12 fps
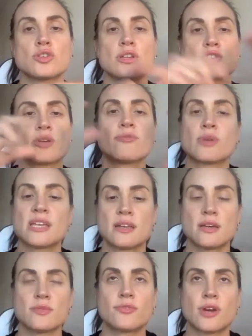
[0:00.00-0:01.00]
so if we
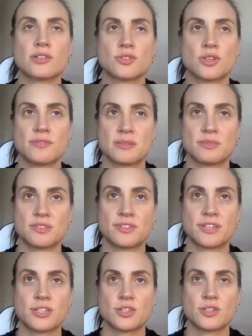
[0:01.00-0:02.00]
if we are to give some
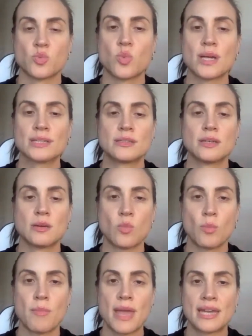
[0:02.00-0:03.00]
definitions, what
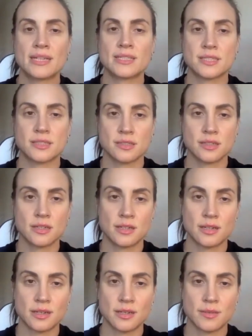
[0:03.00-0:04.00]
makes
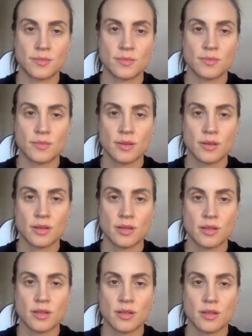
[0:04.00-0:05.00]
um,
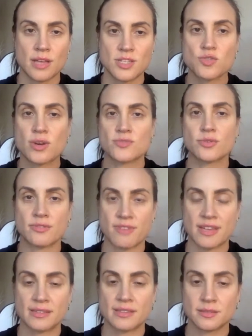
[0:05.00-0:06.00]
a stressful
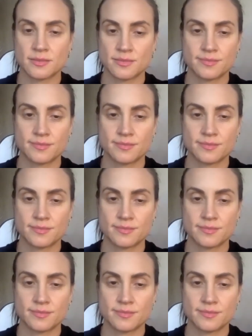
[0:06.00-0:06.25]
event?